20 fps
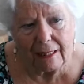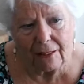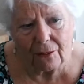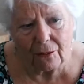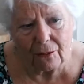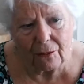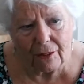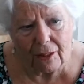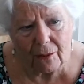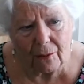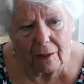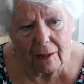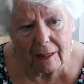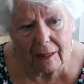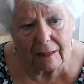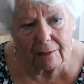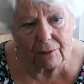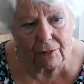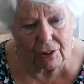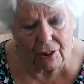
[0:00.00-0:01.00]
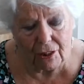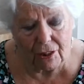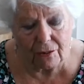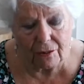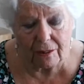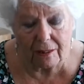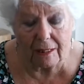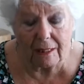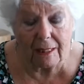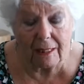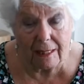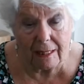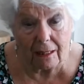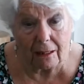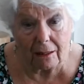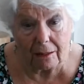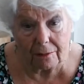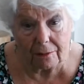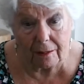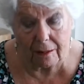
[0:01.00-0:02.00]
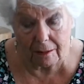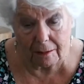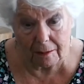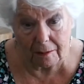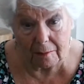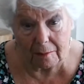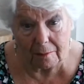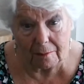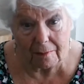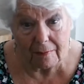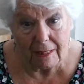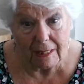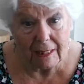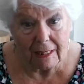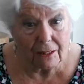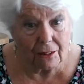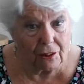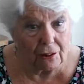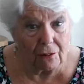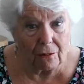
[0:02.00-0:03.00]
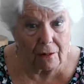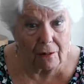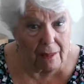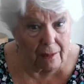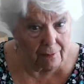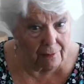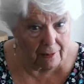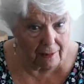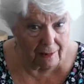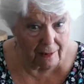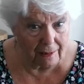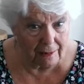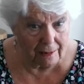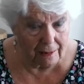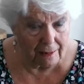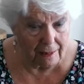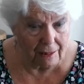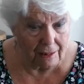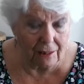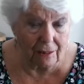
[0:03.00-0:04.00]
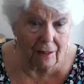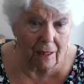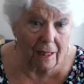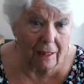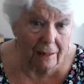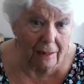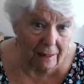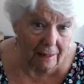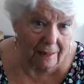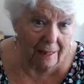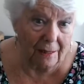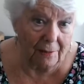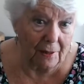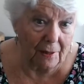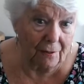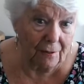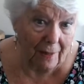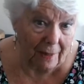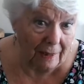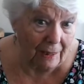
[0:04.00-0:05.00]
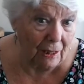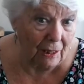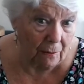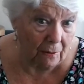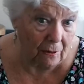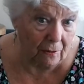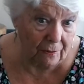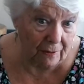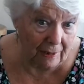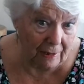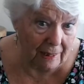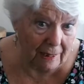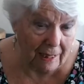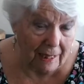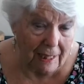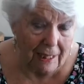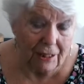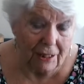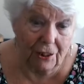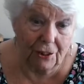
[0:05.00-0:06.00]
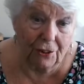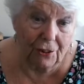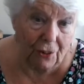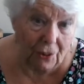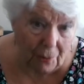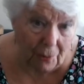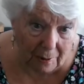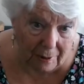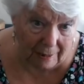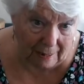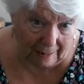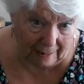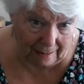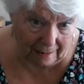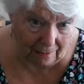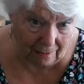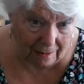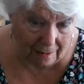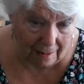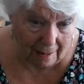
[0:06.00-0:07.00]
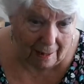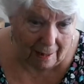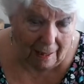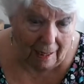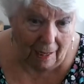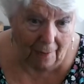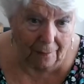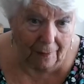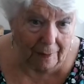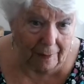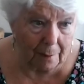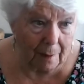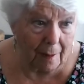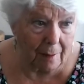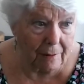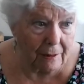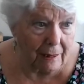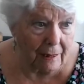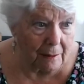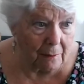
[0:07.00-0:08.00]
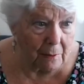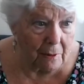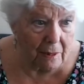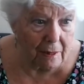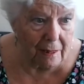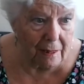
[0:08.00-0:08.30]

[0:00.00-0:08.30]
thought, no, I have chosen in this lifetime to not have it, to understand the value of it, to do without. I think perhaps I was